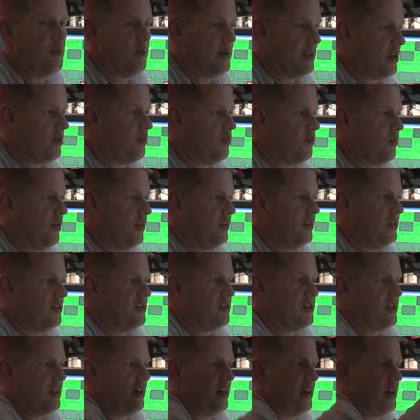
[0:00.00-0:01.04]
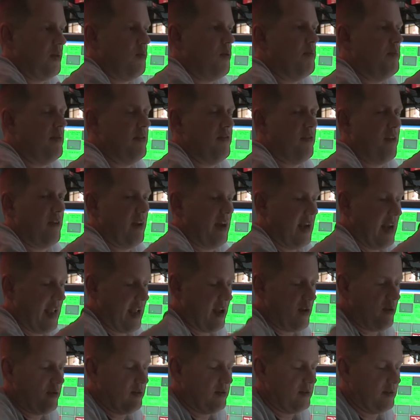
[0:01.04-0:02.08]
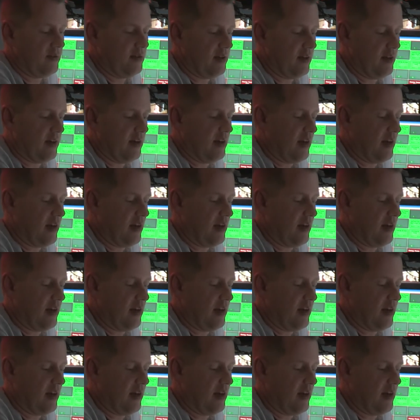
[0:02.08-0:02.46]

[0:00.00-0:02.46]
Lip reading: We don't want suddenly one bit very loud and